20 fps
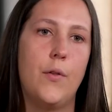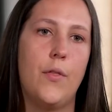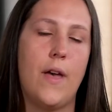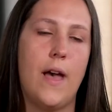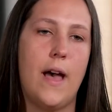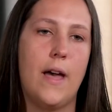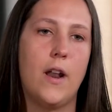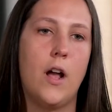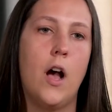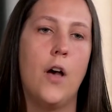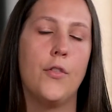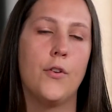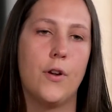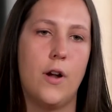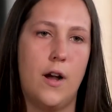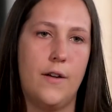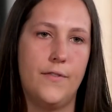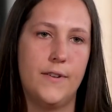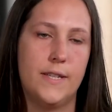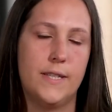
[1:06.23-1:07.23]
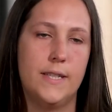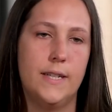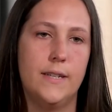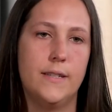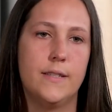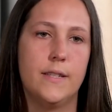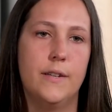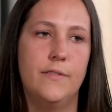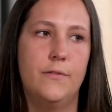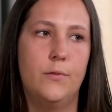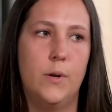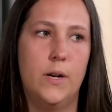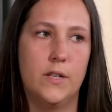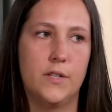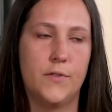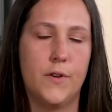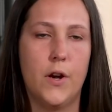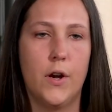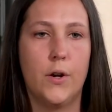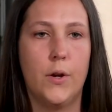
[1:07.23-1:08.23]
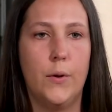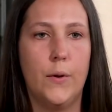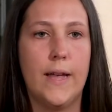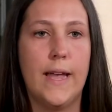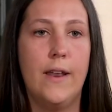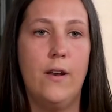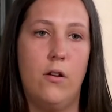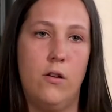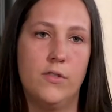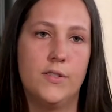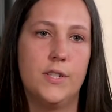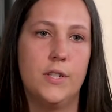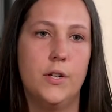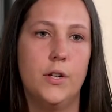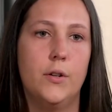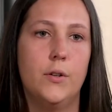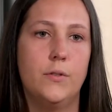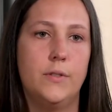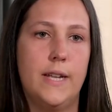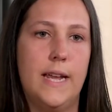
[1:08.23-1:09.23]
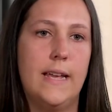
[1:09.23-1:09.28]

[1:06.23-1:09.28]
that other offices of Wells Fargo can also